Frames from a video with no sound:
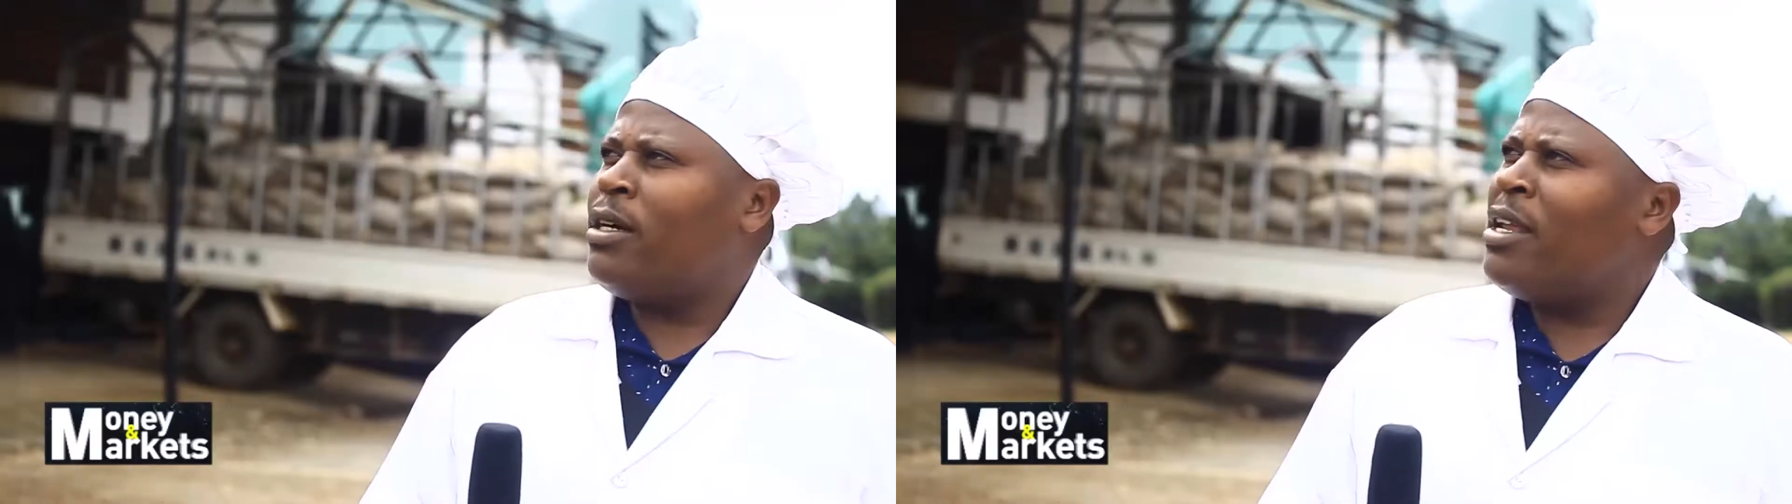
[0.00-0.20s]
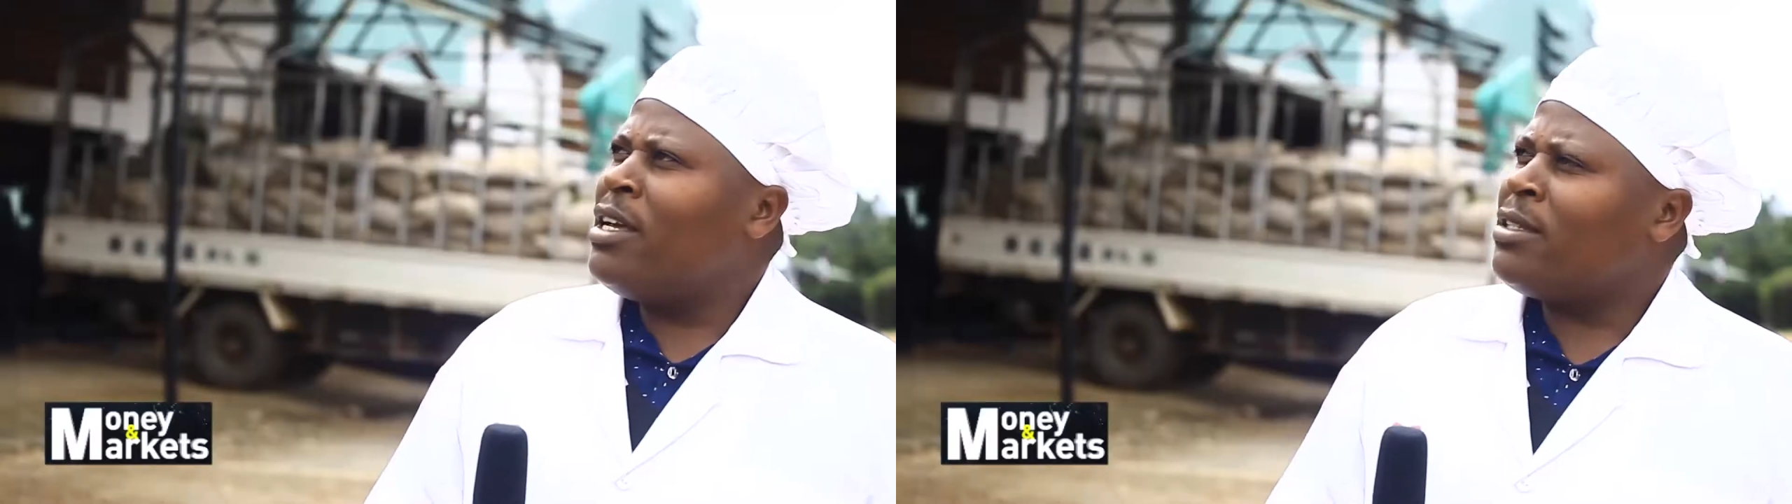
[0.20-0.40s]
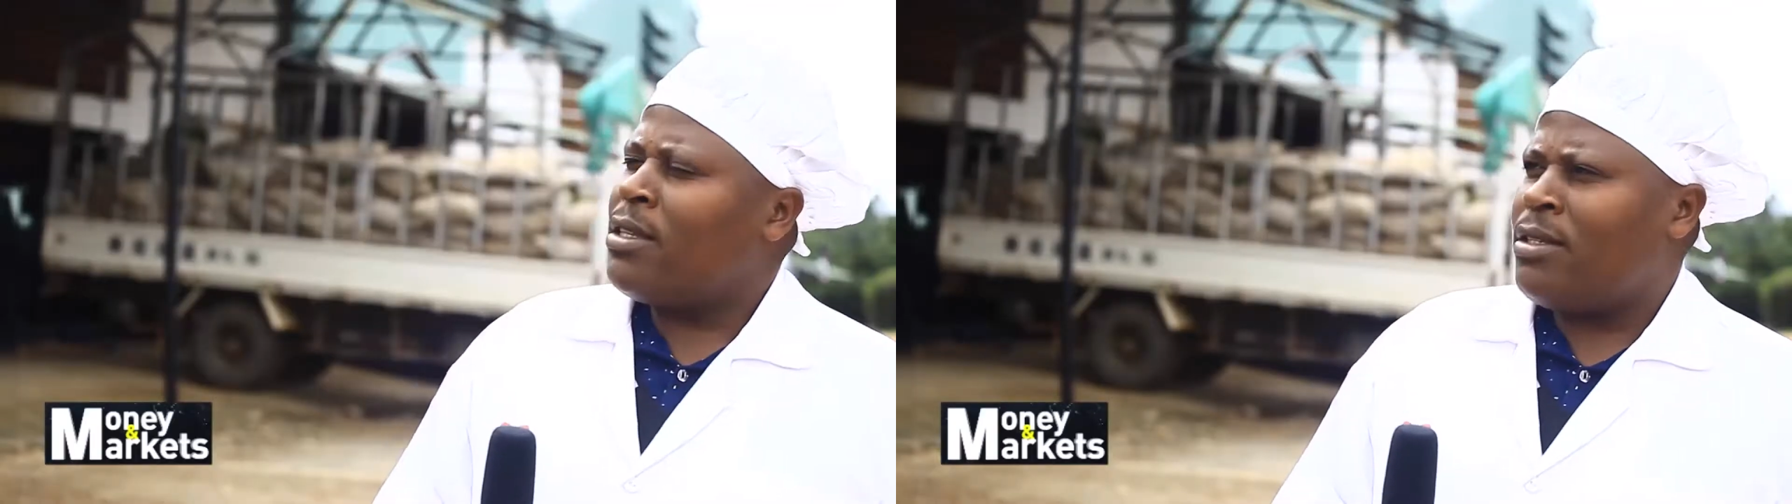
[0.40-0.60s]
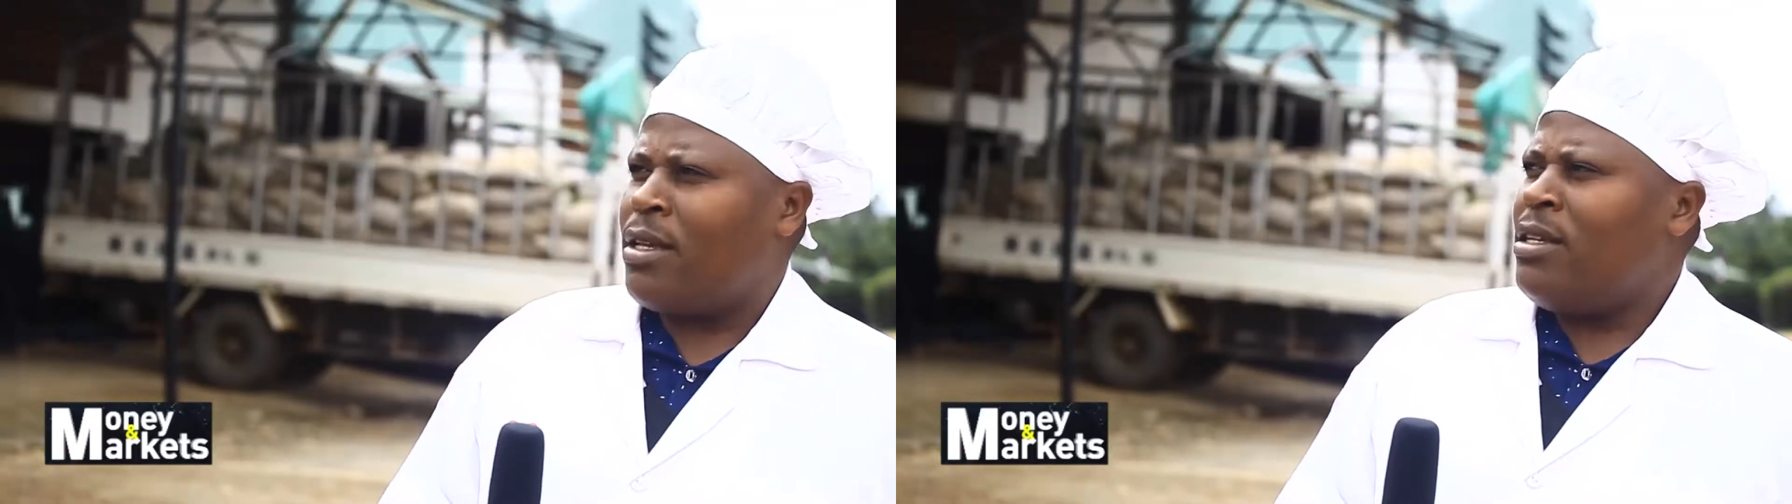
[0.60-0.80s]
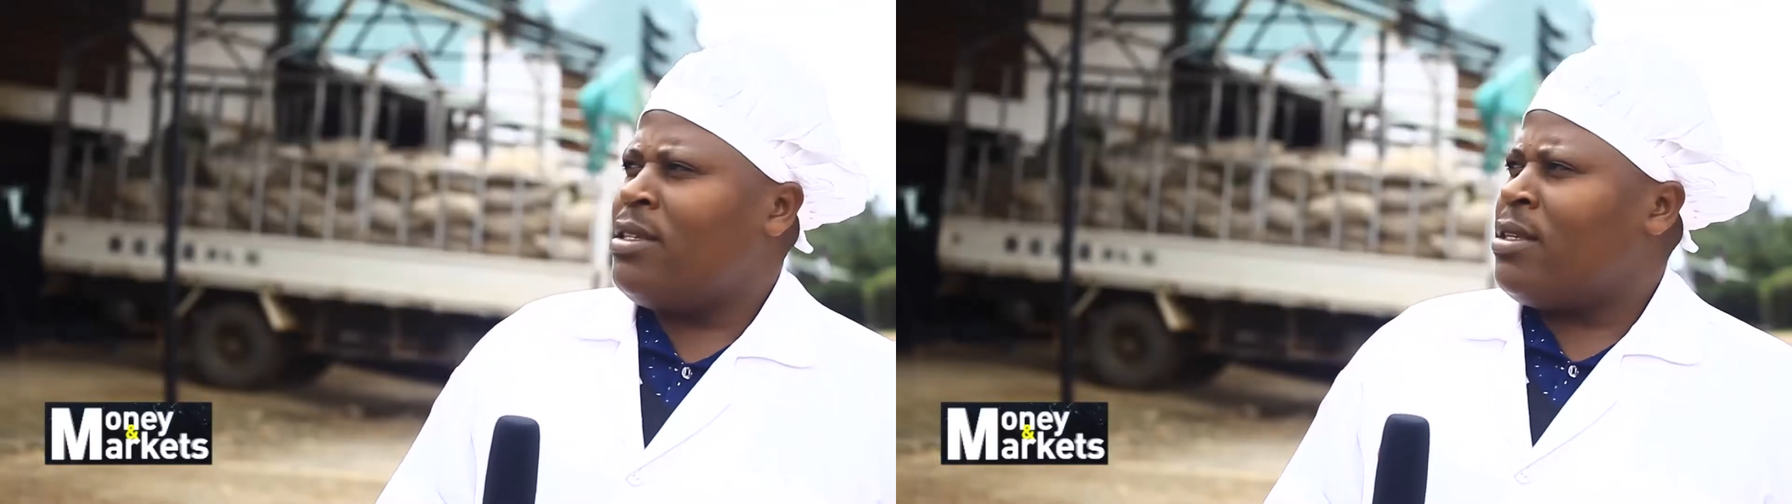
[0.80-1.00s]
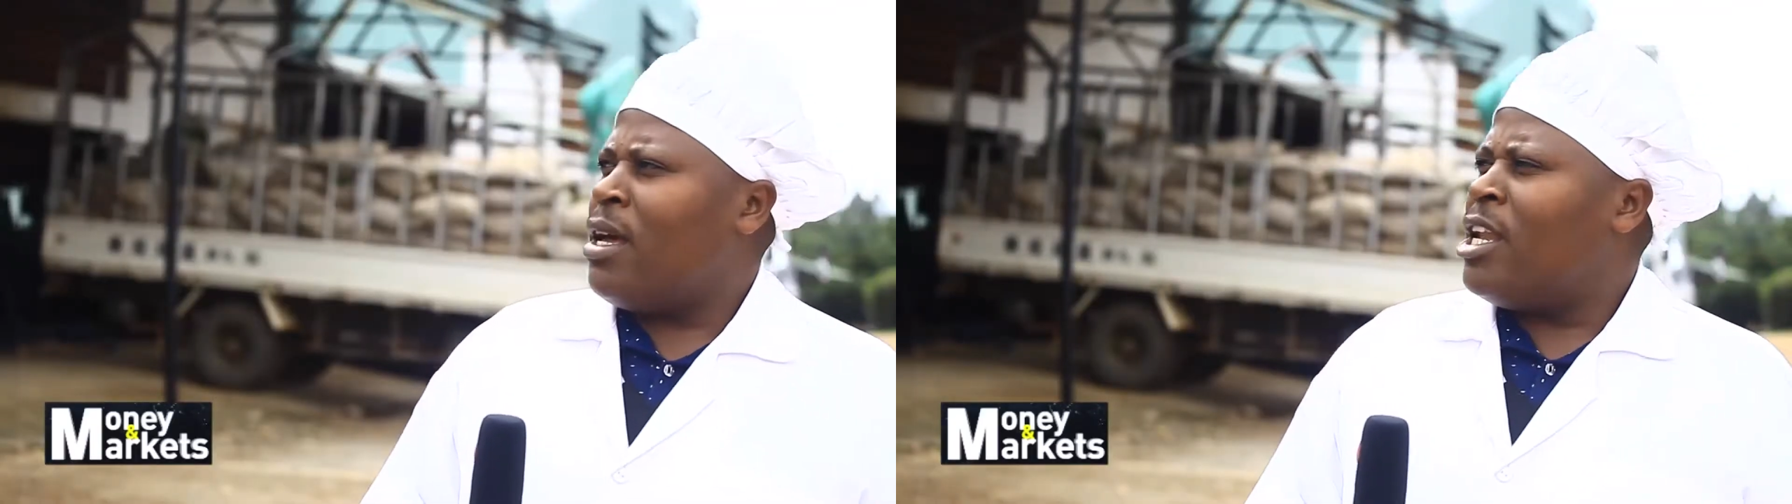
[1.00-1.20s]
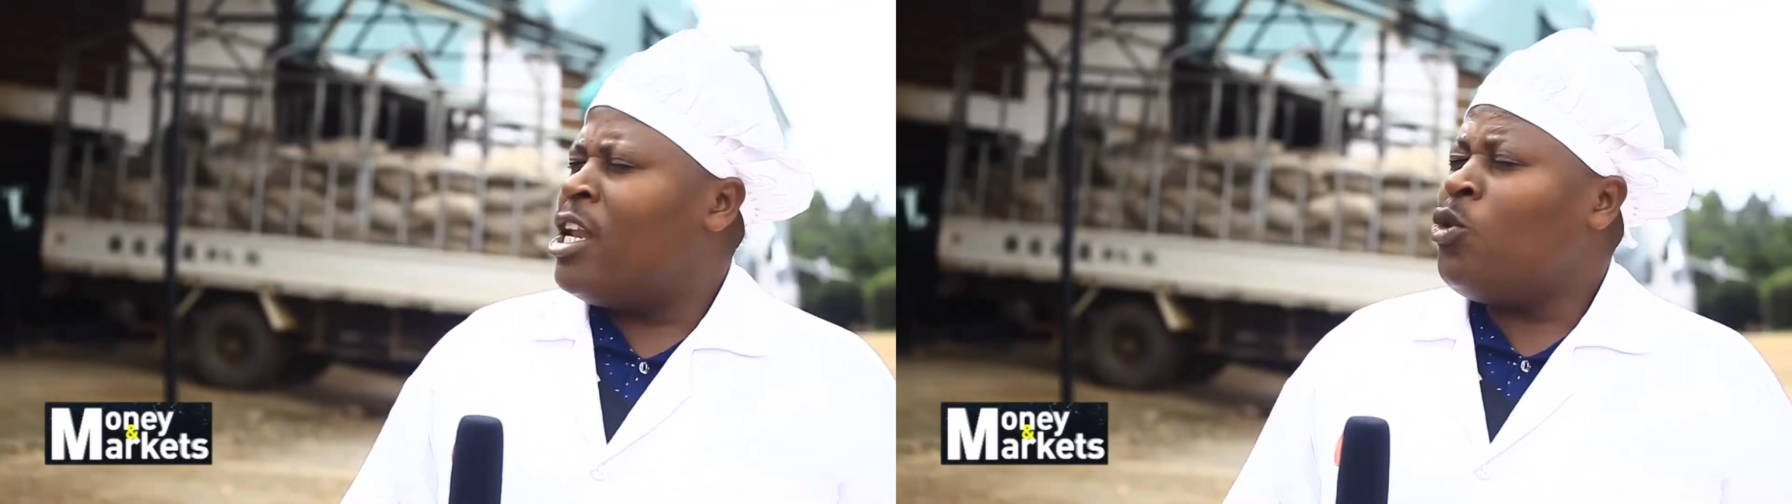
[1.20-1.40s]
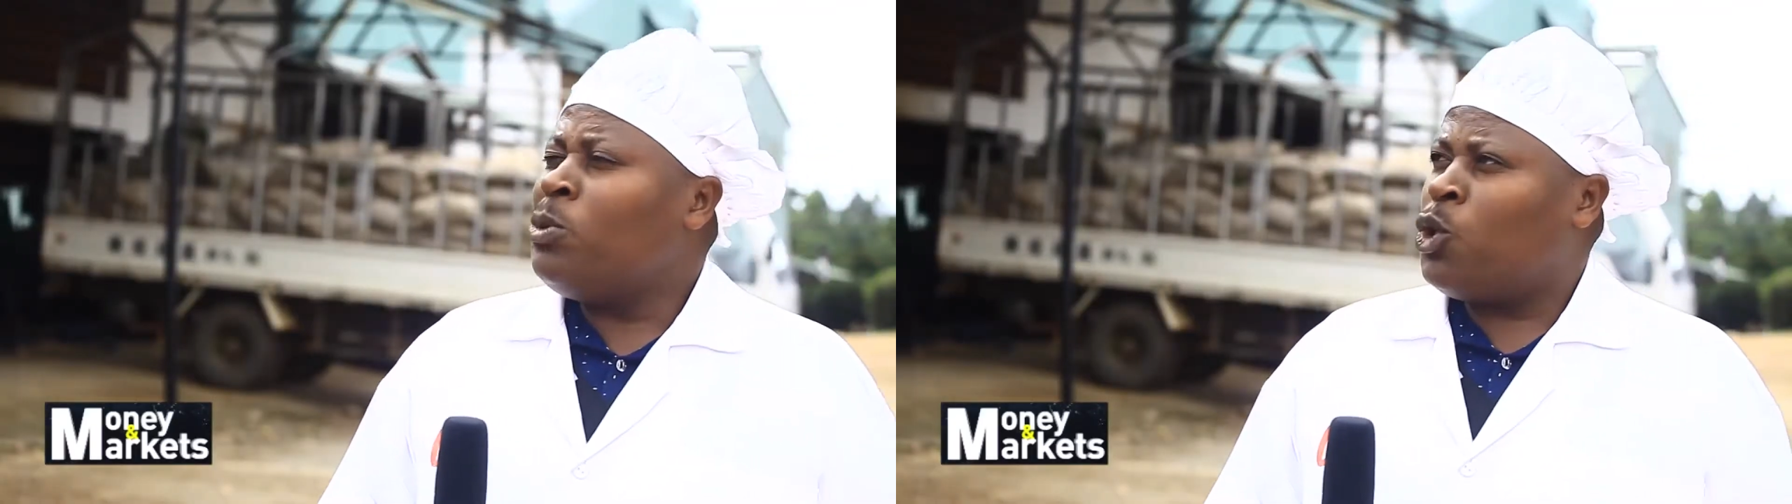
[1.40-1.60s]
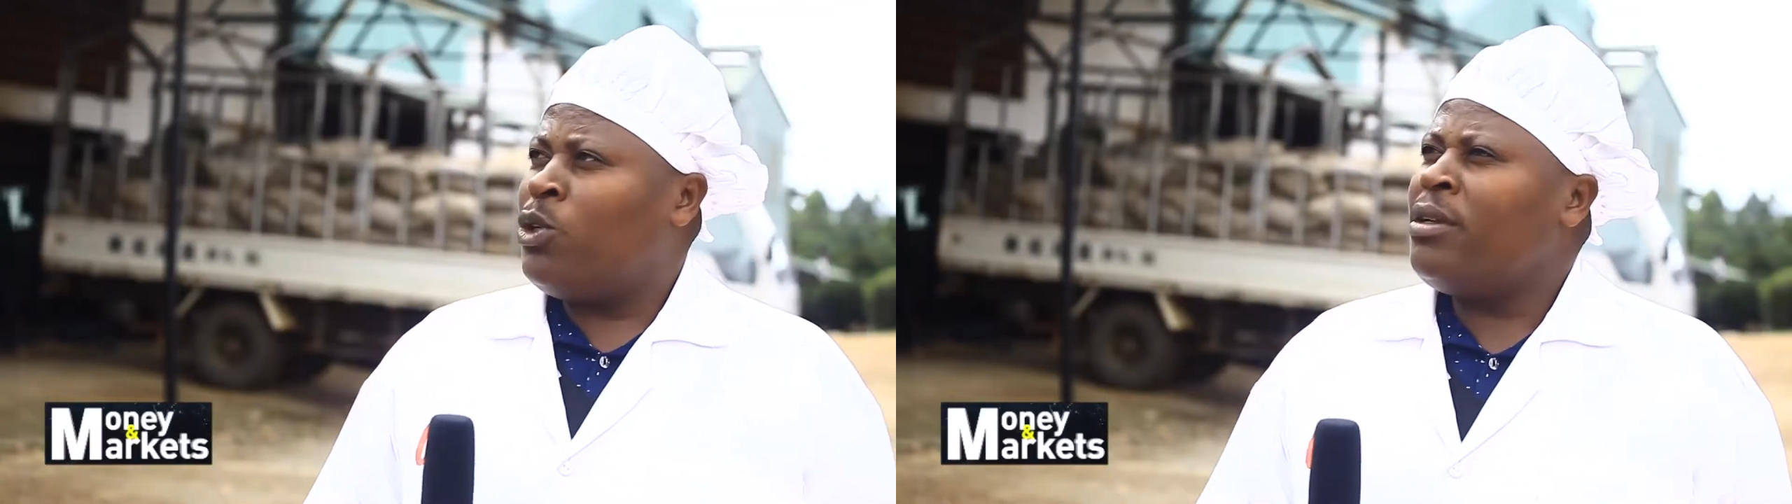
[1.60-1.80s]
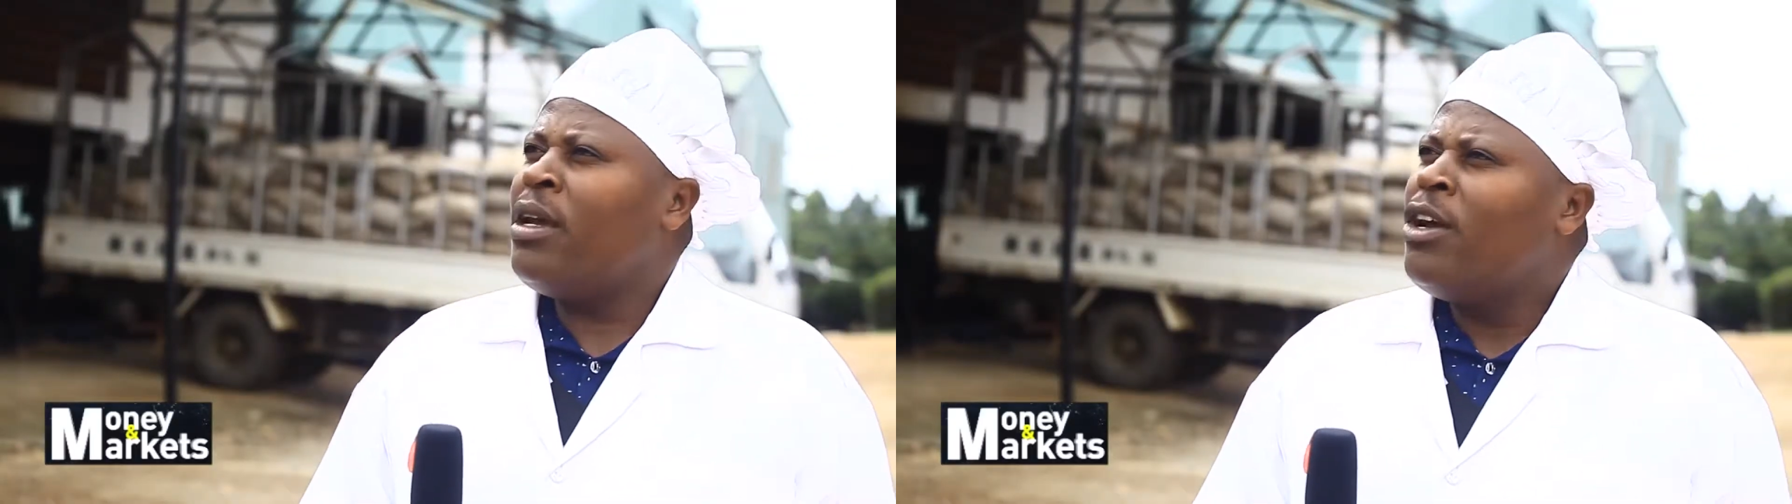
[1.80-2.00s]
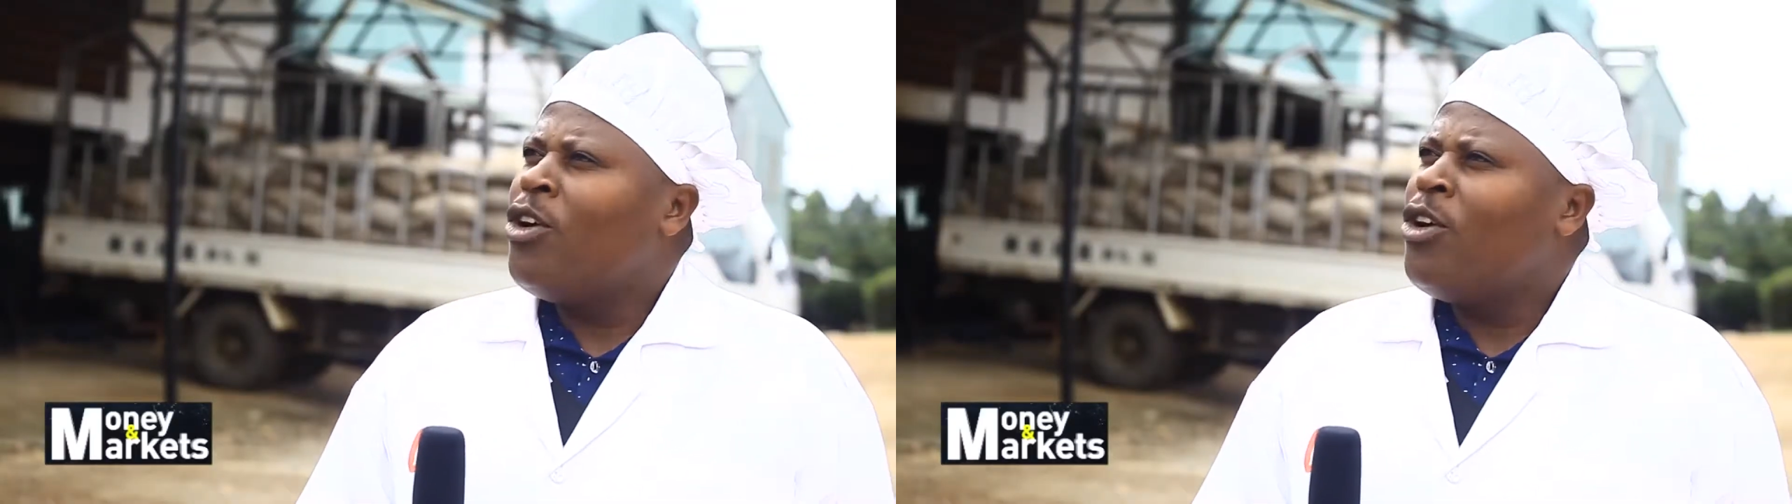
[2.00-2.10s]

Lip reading: an exercise and an option